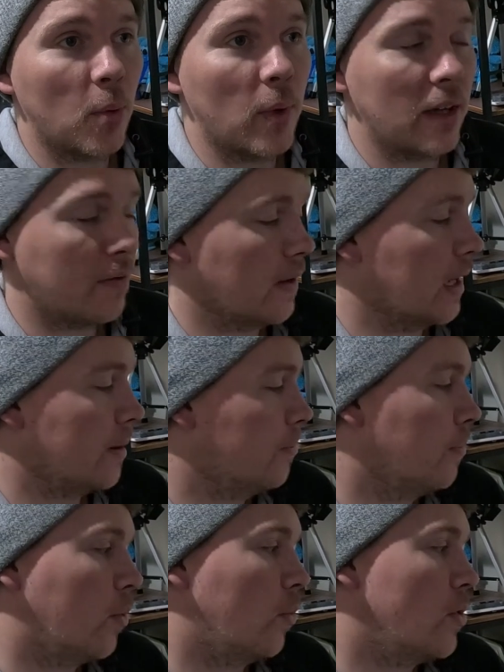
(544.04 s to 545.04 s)
my Wi-Fi,
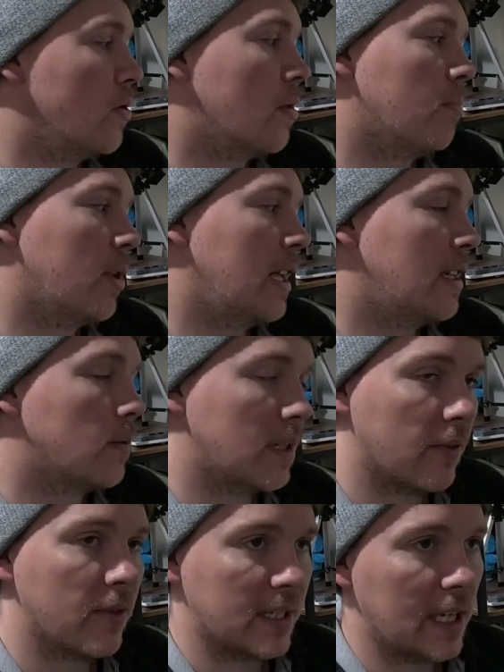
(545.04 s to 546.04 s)
but you can put it into a
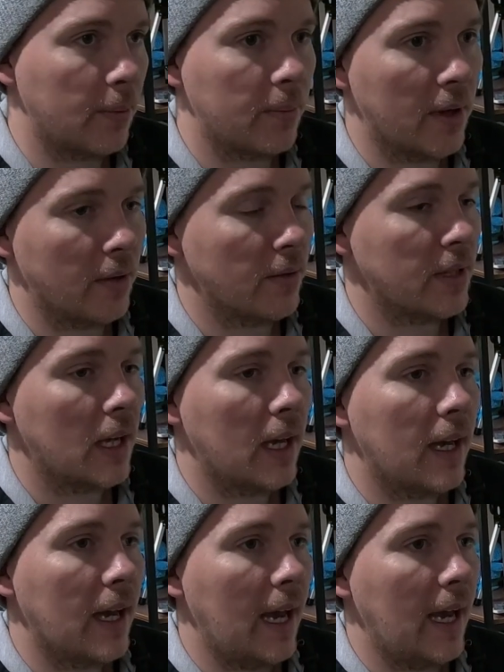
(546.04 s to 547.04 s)
different setup mode
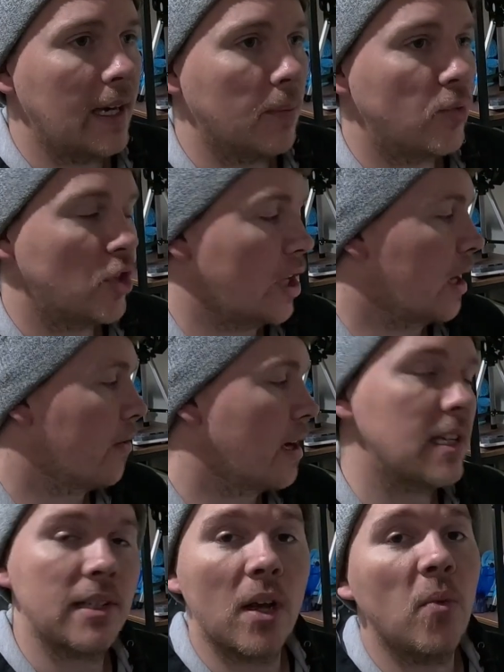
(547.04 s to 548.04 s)
and it
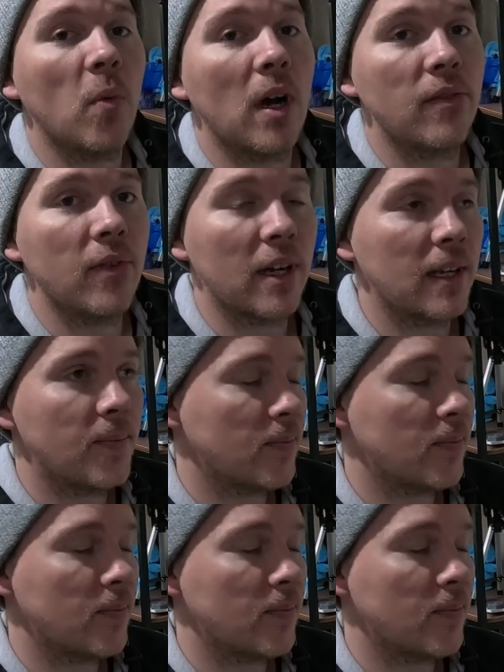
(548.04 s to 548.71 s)
generates its own Wi-Fi.